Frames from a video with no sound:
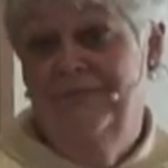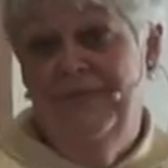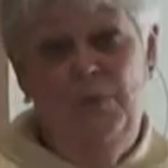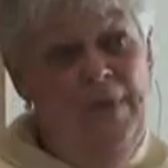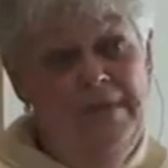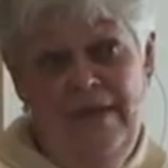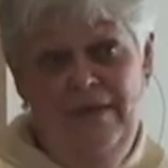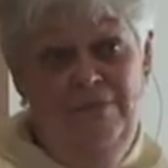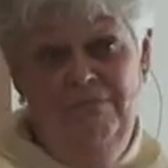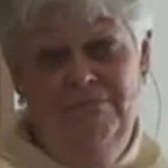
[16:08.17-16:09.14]
than we
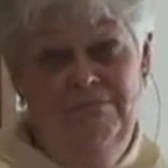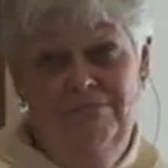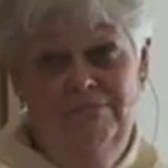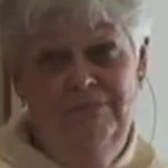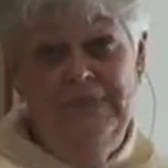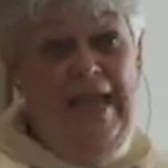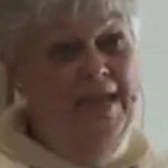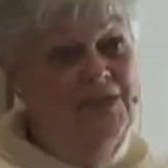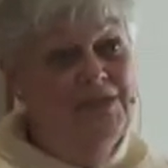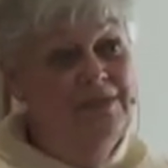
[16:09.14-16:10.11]
did
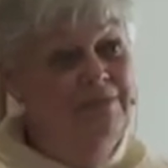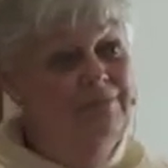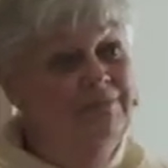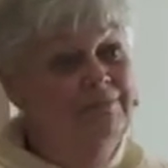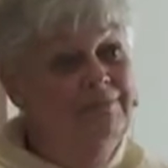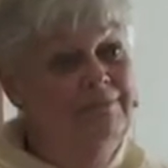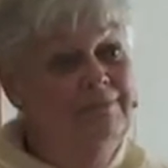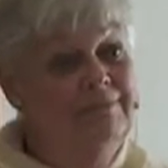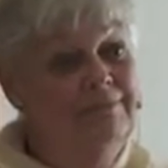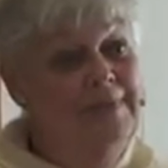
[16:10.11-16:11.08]
last.
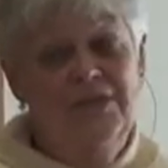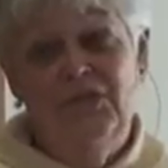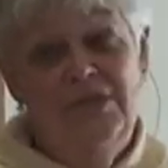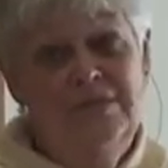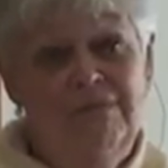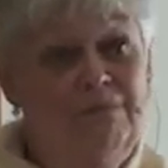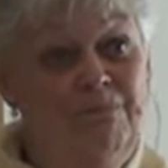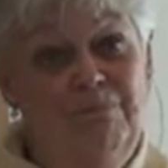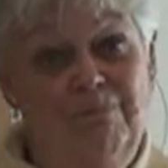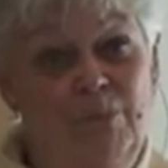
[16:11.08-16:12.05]
That's just
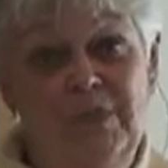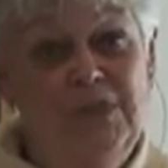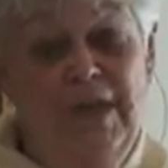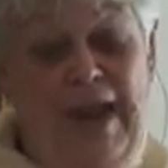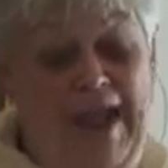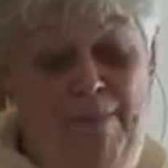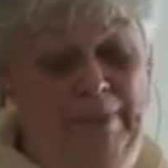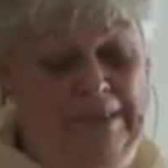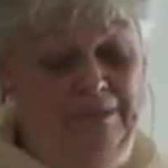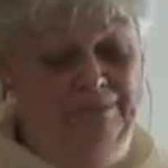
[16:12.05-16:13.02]
what's going to
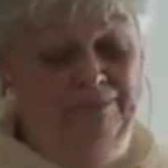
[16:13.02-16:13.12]
happen.